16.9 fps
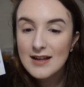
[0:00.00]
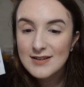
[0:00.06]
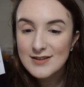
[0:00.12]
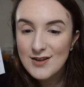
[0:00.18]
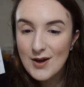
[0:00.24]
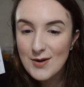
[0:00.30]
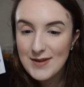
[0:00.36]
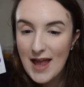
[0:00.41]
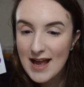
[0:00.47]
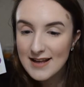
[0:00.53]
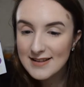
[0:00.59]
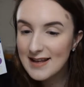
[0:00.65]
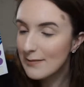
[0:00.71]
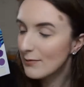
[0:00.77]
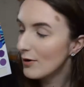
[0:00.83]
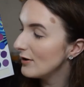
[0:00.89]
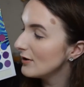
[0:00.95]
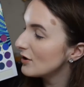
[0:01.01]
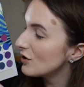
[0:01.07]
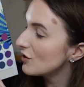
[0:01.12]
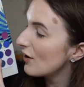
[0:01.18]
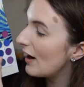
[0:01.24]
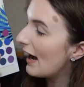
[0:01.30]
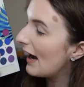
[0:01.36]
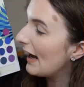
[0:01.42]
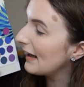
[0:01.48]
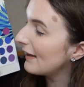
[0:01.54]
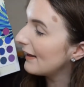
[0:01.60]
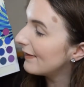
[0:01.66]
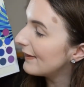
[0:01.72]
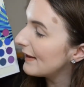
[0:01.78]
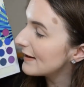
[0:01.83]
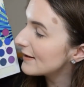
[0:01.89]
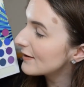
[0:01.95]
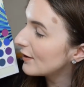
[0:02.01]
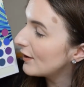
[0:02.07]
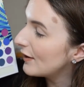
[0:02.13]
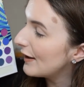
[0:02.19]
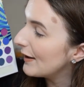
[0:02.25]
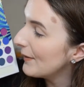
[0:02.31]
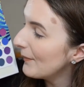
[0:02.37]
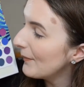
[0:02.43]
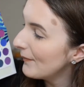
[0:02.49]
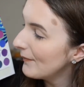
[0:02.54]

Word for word: So next I'm going to try this colour.